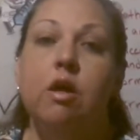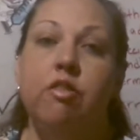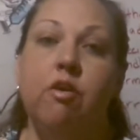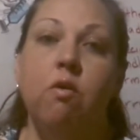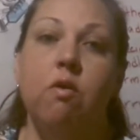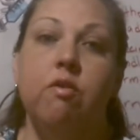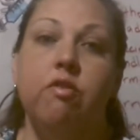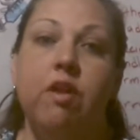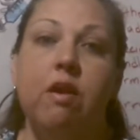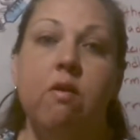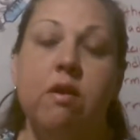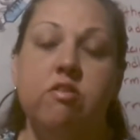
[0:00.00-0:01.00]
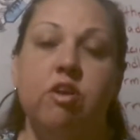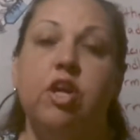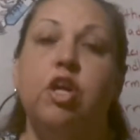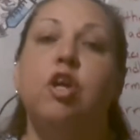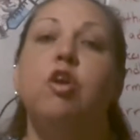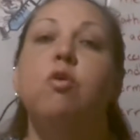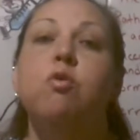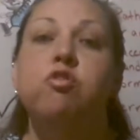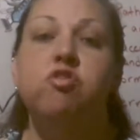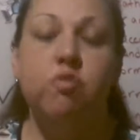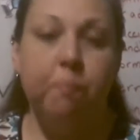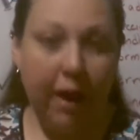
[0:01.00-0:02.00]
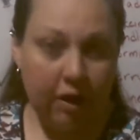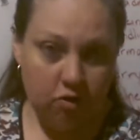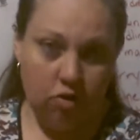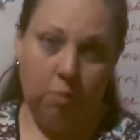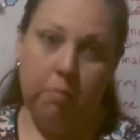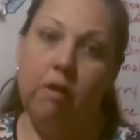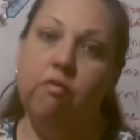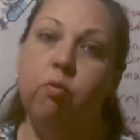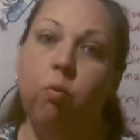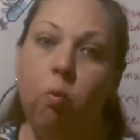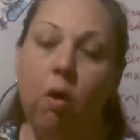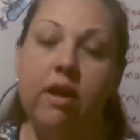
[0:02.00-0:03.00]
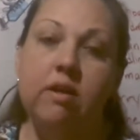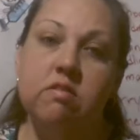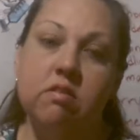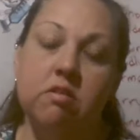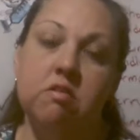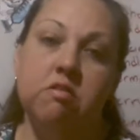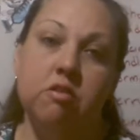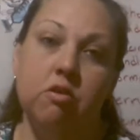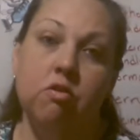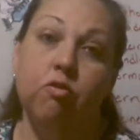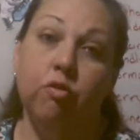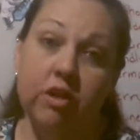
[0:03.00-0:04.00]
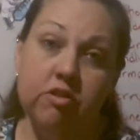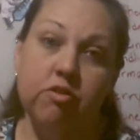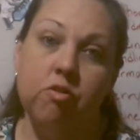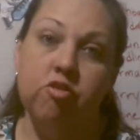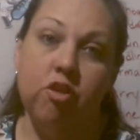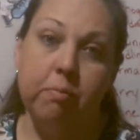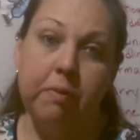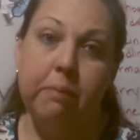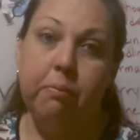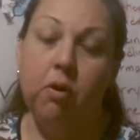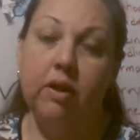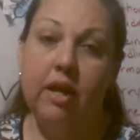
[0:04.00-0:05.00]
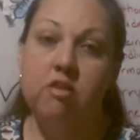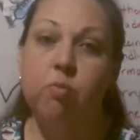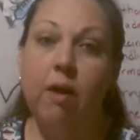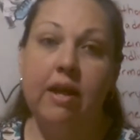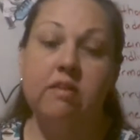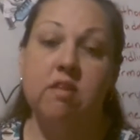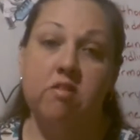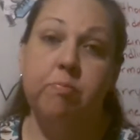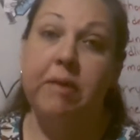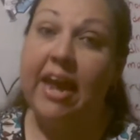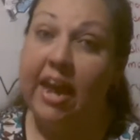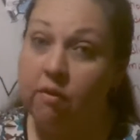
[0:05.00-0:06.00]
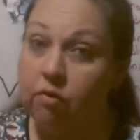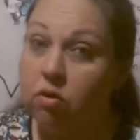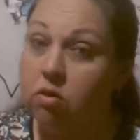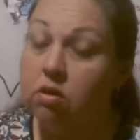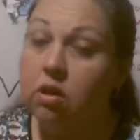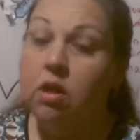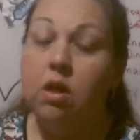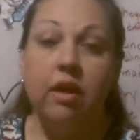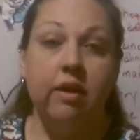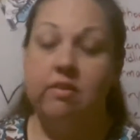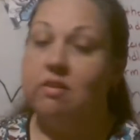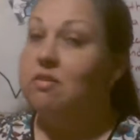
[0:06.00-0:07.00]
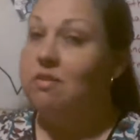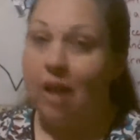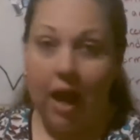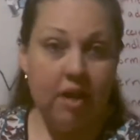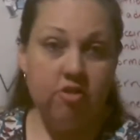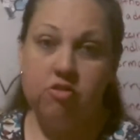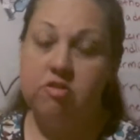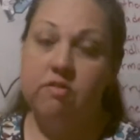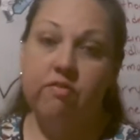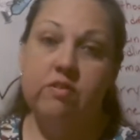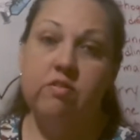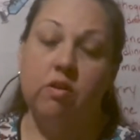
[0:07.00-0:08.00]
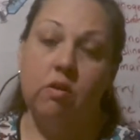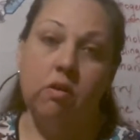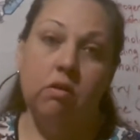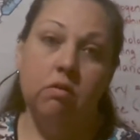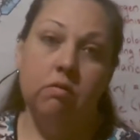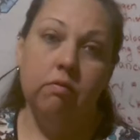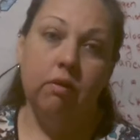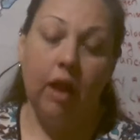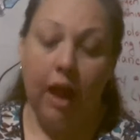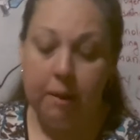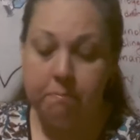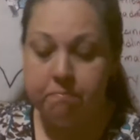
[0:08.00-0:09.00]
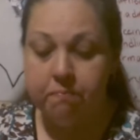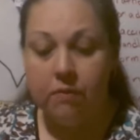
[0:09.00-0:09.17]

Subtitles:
There is a huge spectrum of what is considered research on people, and that's why it says behavioral, because it's not just the physical, okay?